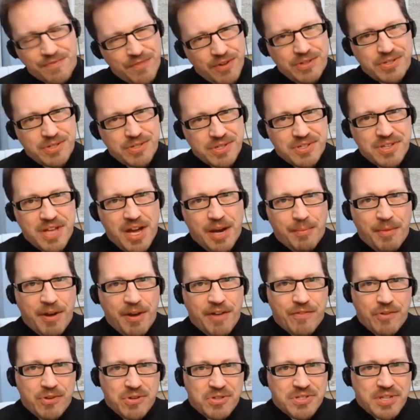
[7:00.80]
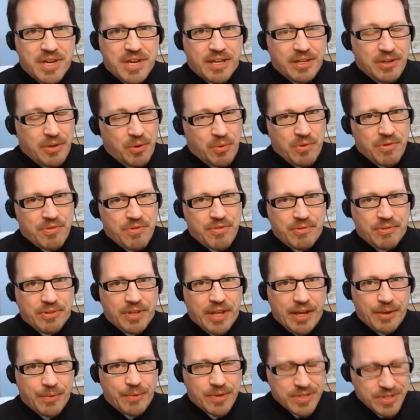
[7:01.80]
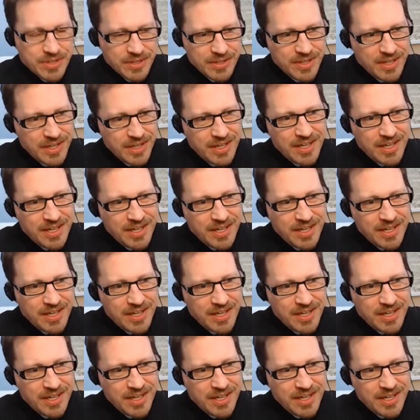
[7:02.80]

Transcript: French is not my first, second, or third language,